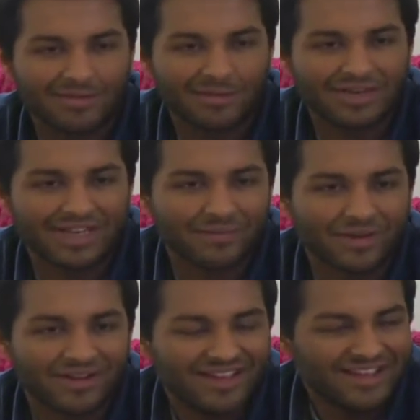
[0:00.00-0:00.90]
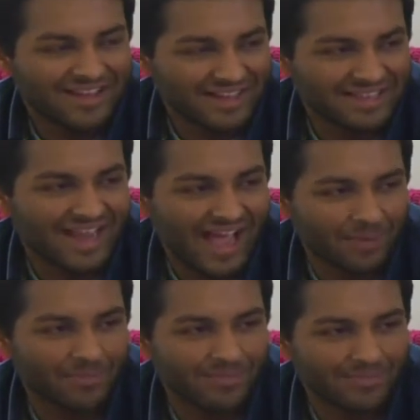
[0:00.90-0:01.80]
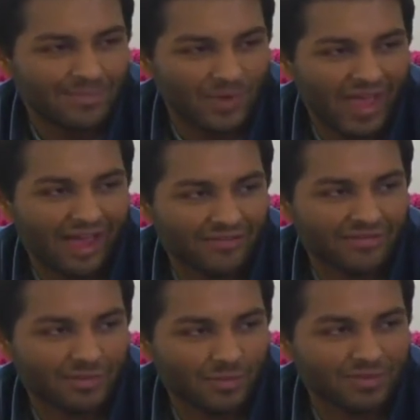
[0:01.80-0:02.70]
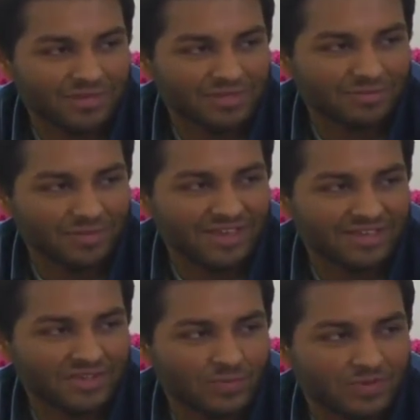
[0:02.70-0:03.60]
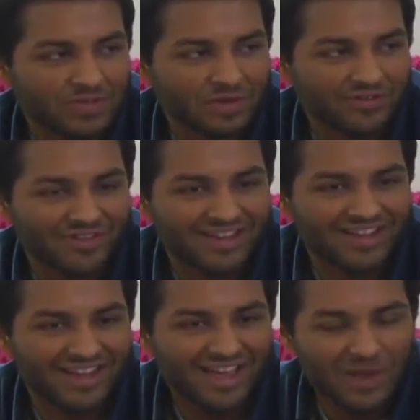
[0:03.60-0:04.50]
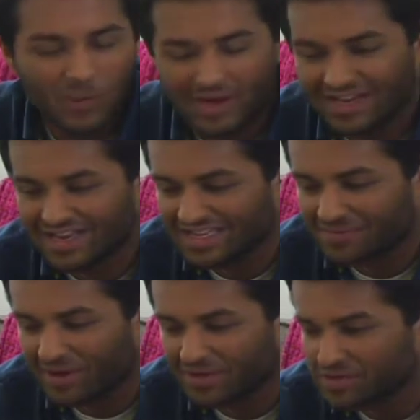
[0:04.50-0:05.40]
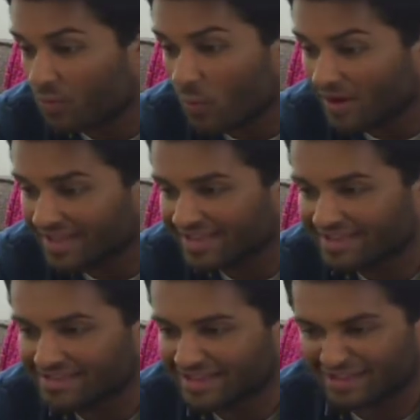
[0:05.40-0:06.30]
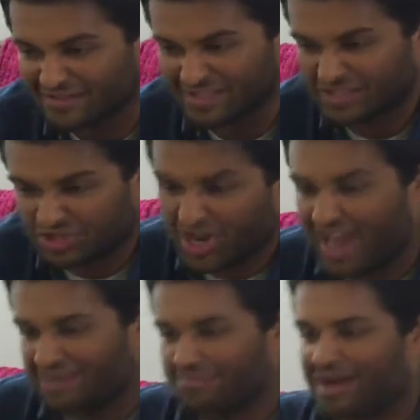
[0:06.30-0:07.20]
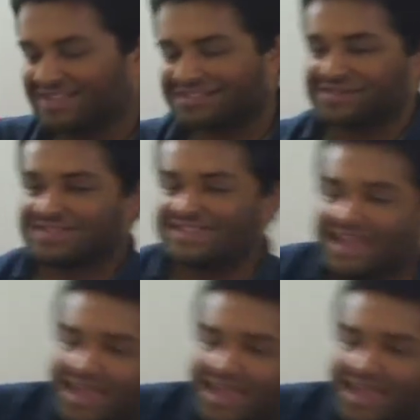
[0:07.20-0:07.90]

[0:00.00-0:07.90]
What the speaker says: What are you talking about? It's time. We have the world's biggest super soaker fight. We collected about 20 of these giant monsters,